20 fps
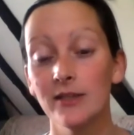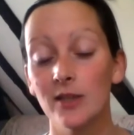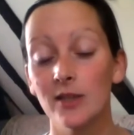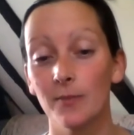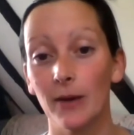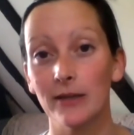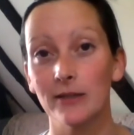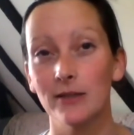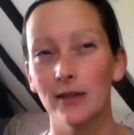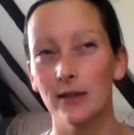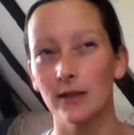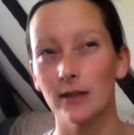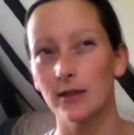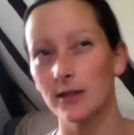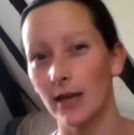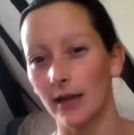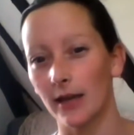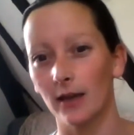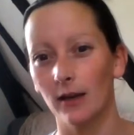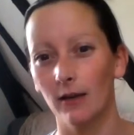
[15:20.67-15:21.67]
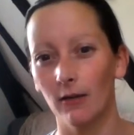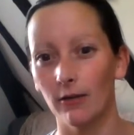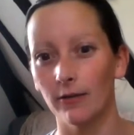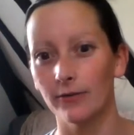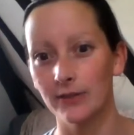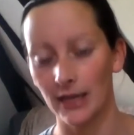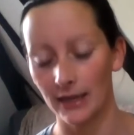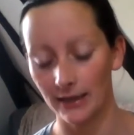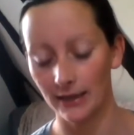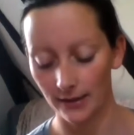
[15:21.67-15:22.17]
so basically the second lot
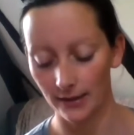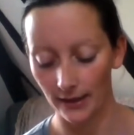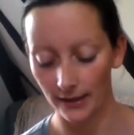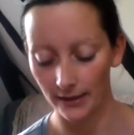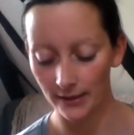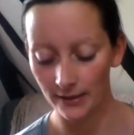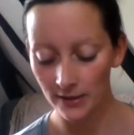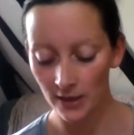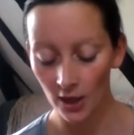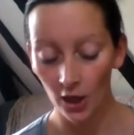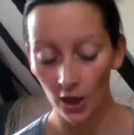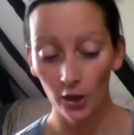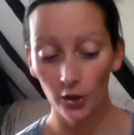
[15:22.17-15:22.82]
of 10 days,